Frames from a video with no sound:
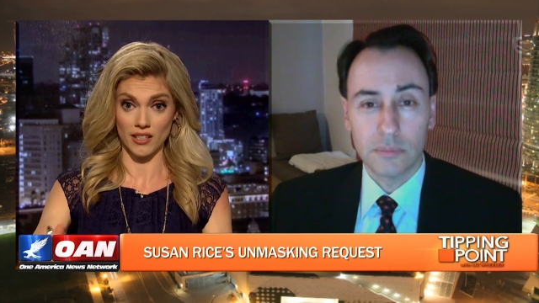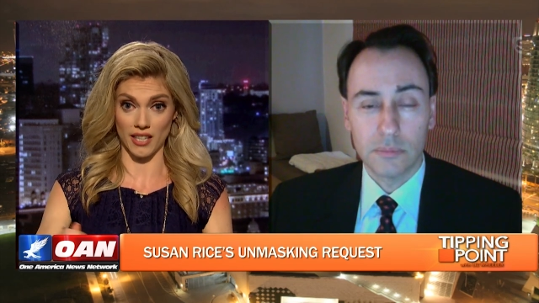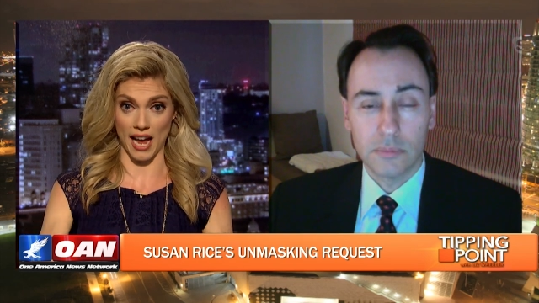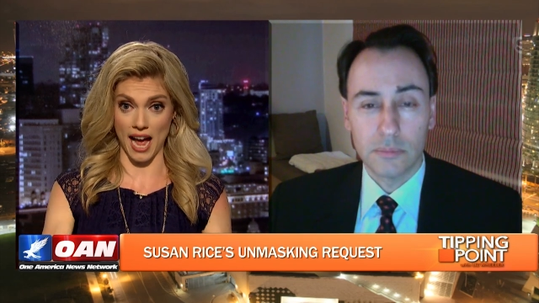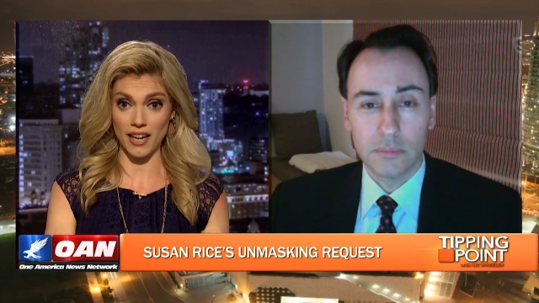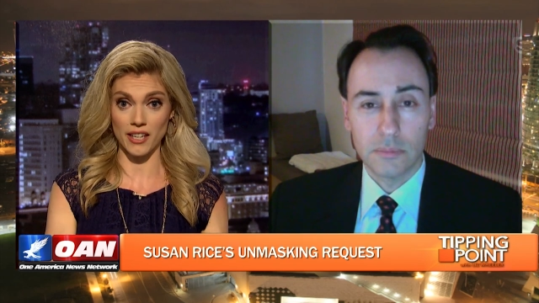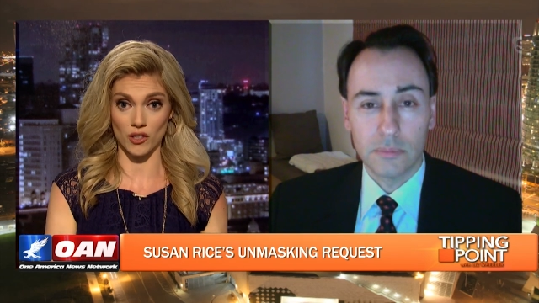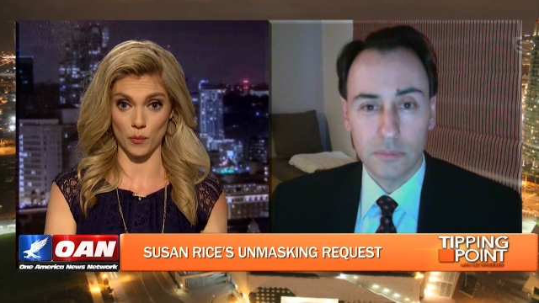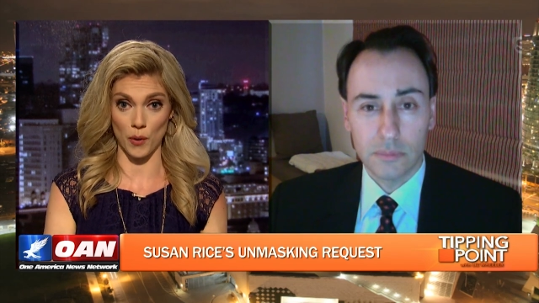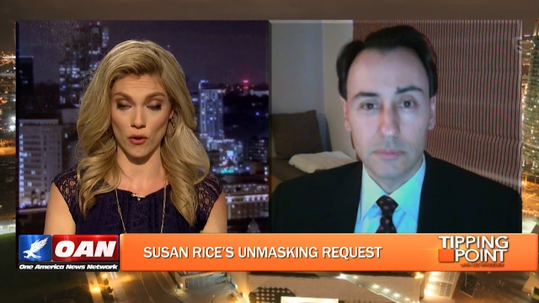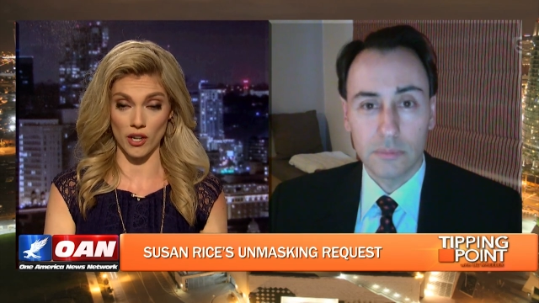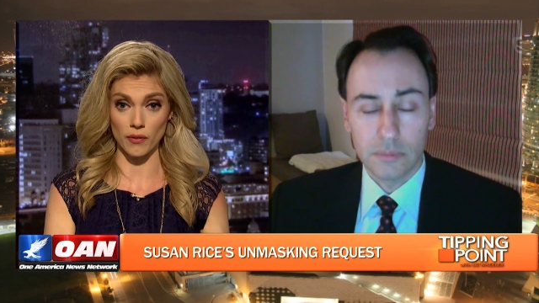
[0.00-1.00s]
Speaker 1: to hack his
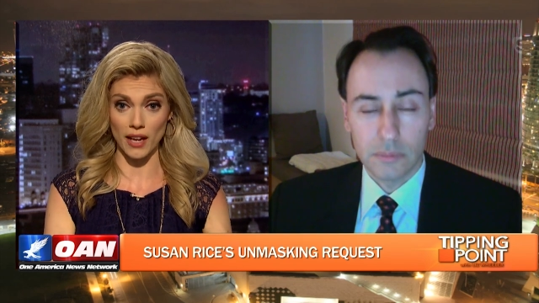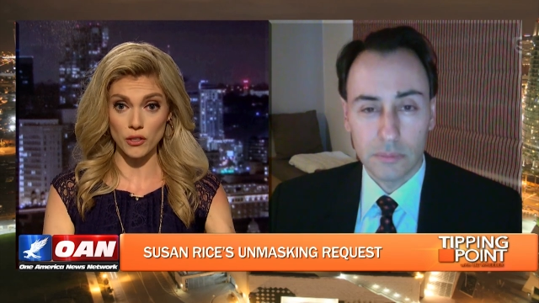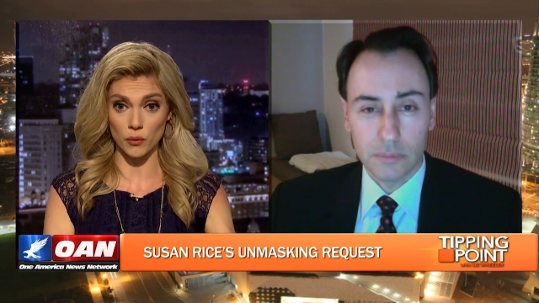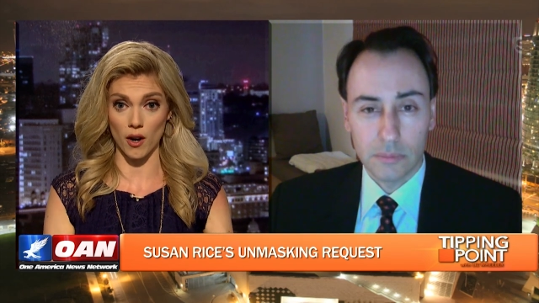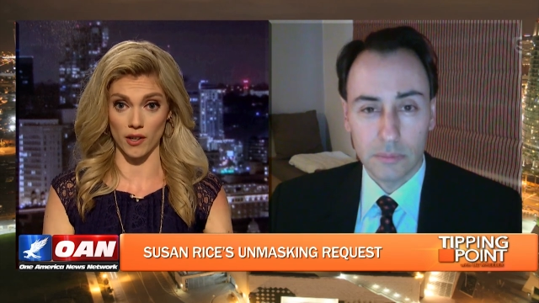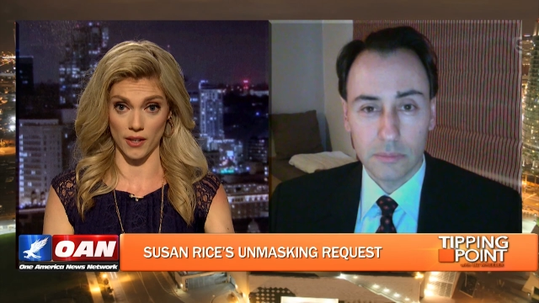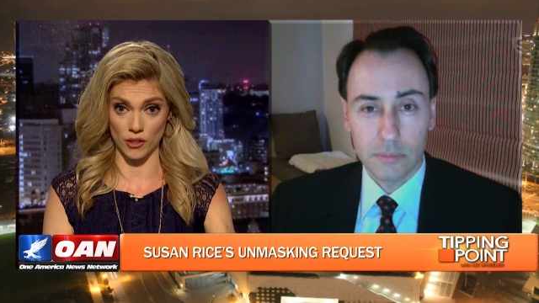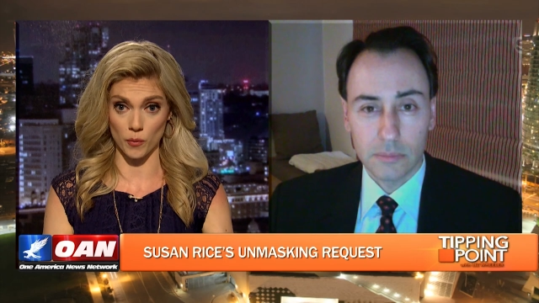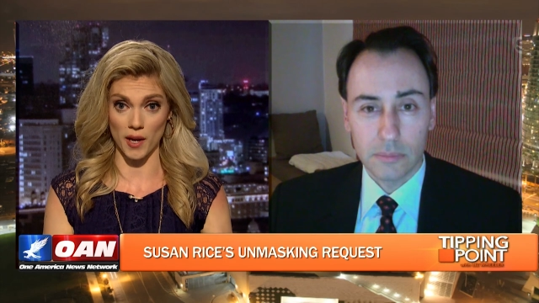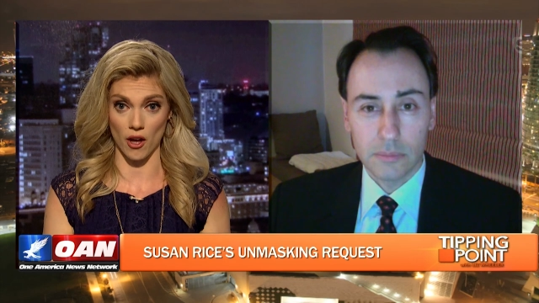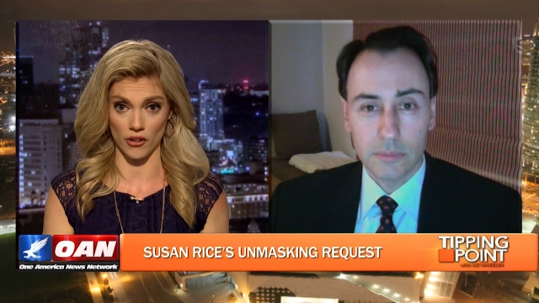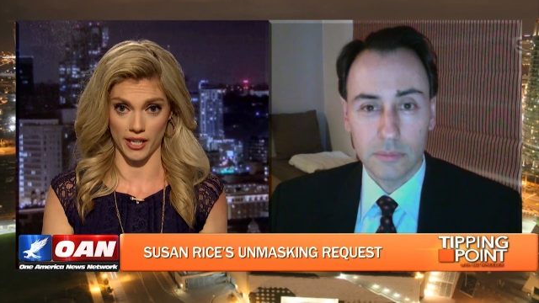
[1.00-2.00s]
opponent, that's wrong, and they should be
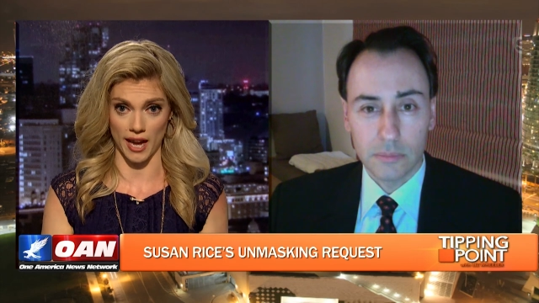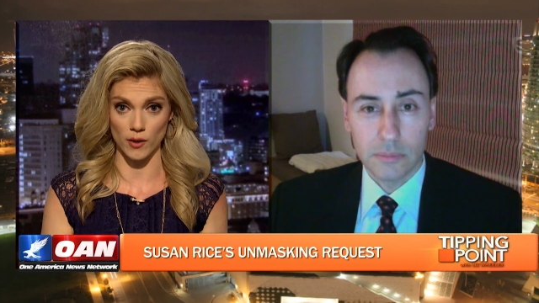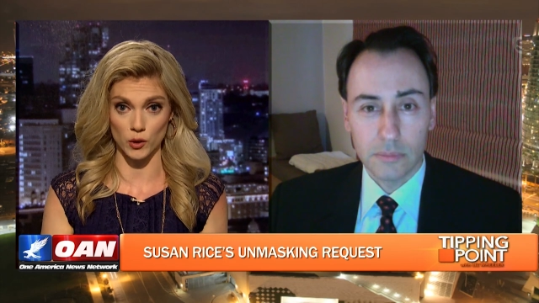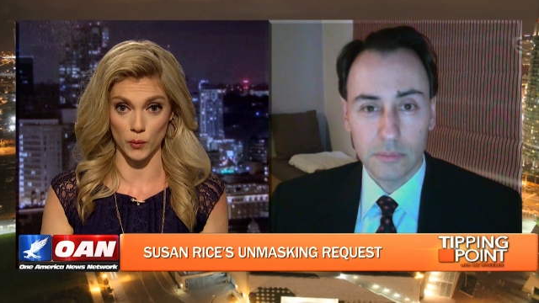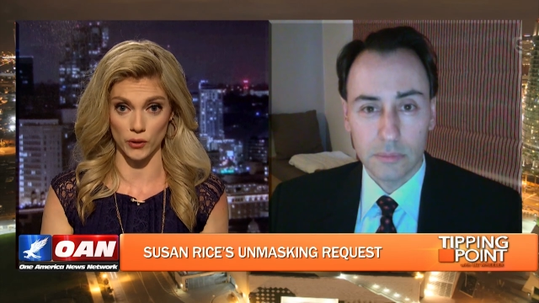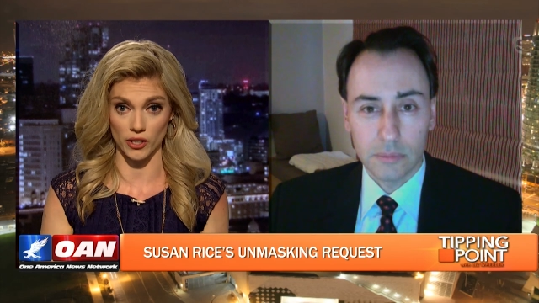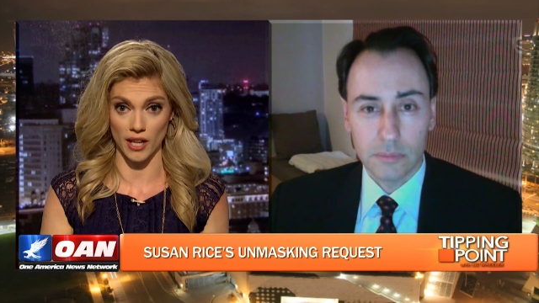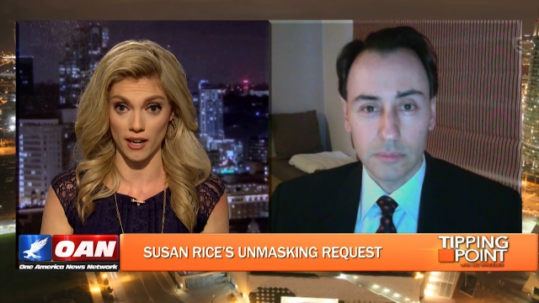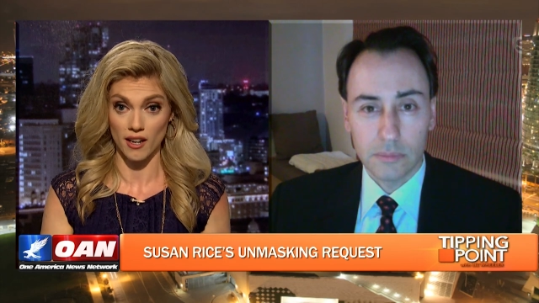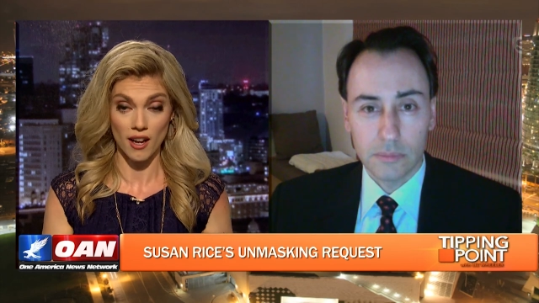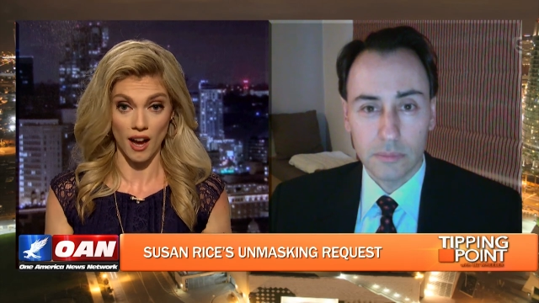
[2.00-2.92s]
held accountable to that.